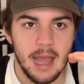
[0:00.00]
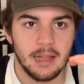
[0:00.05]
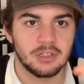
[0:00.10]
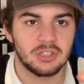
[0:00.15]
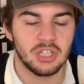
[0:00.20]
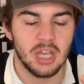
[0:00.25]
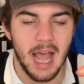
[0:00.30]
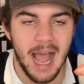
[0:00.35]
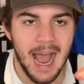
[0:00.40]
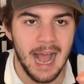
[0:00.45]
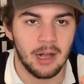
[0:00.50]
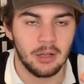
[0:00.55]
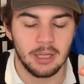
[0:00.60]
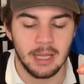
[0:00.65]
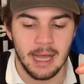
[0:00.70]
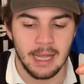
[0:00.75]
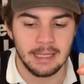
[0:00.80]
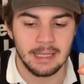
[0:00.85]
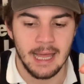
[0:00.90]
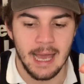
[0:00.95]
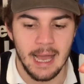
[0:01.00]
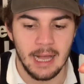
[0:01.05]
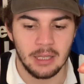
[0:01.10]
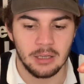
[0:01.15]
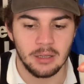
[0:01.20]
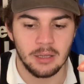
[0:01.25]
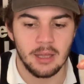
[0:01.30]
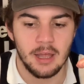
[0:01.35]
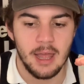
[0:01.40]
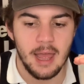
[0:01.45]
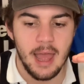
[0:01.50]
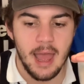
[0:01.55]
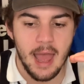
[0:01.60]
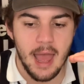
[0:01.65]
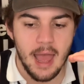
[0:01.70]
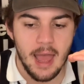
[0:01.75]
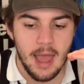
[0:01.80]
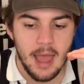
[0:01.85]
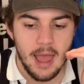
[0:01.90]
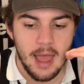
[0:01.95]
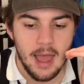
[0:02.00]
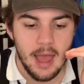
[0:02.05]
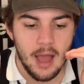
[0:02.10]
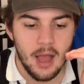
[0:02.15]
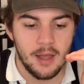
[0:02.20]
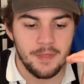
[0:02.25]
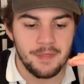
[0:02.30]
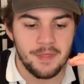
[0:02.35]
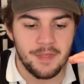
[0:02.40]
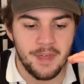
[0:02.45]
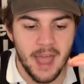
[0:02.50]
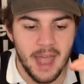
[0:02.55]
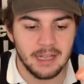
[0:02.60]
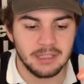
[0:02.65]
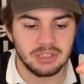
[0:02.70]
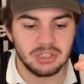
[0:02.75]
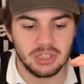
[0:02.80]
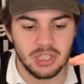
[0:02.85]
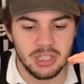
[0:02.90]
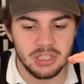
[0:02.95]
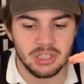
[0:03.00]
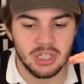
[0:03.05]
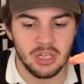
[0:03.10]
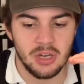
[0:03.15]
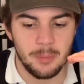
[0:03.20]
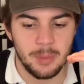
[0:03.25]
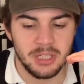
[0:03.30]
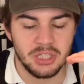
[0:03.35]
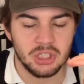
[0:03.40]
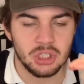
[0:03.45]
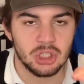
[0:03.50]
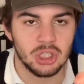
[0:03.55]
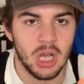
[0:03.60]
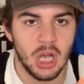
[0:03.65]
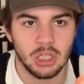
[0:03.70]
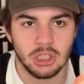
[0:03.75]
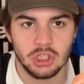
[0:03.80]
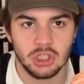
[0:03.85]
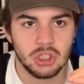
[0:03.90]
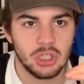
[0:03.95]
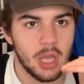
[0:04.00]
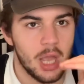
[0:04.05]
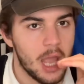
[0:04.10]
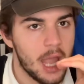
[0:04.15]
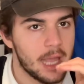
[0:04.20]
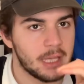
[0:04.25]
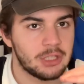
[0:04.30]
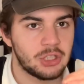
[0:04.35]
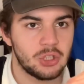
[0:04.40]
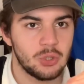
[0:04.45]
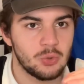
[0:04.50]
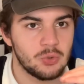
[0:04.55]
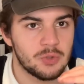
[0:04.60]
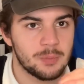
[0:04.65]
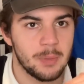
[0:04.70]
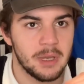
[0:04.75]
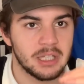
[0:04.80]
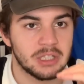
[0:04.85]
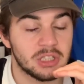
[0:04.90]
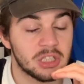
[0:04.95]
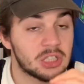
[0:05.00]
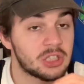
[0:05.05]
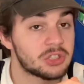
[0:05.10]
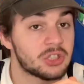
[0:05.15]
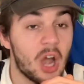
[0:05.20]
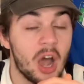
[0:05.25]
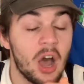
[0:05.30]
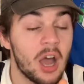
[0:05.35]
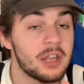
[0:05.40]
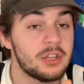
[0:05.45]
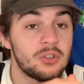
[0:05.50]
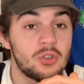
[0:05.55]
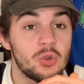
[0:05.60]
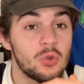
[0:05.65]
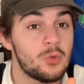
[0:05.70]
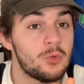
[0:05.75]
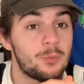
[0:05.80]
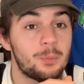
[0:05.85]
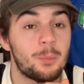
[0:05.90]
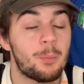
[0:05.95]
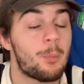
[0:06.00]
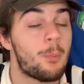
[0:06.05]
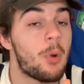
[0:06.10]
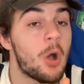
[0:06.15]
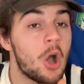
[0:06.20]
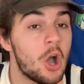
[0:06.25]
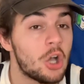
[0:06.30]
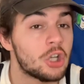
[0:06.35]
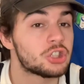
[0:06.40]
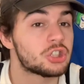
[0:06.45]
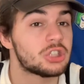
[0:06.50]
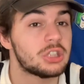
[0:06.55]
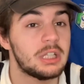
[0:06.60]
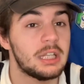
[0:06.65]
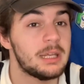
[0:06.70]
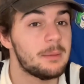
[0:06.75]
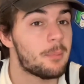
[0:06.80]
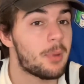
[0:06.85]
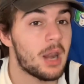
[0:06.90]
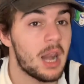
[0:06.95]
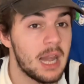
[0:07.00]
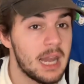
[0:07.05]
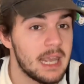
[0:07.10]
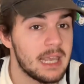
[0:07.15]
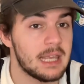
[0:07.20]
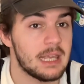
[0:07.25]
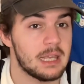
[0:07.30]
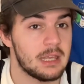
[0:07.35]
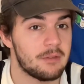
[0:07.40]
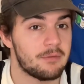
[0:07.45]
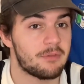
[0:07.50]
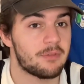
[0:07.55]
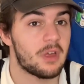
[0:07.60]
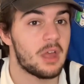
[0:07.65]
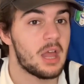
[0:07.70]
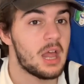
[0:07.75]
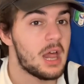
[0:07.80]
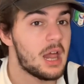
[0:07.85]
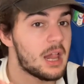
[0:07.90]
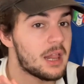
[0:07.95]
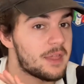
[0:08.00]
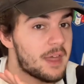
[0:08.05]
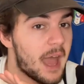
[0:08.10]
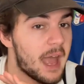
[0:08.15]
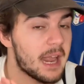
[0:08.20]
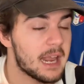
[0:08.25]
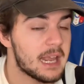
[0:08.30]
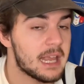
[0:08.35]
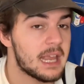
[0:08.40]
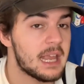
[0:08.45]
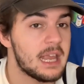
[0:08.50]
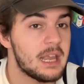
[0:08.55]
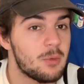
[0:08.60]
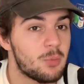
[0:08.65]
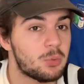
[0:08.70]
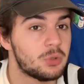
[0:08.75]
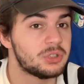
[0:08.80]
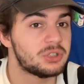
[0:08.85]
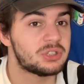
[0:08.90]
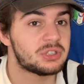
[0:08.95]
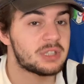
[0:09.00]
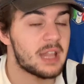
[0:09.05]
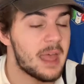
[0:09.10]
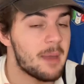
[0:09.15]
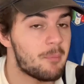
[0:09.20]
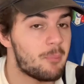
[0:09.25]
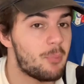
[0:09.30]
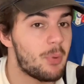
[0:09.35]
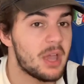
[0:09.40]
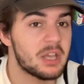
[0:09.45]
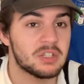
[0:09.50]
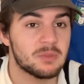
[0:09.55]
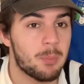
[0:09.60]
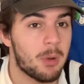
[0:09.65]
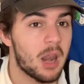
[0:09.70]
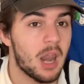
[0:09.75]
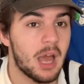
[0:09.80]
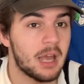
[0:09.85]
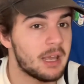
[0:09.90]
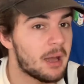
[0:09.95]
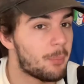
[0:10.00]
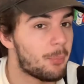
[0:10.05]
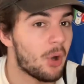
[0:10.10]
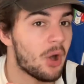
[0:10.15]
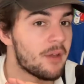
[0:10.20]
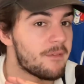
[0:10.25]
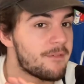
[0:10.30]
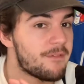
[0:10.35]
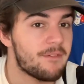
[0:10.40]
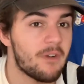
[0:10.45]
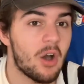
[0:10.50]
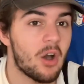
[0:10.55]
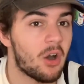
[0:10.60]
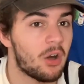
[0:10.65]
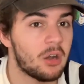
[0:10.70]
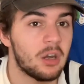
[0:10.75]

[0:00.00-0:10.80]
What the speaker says: to Al Hilal. That is going to be such a huge miss, because I do personally believe that he was their best player by far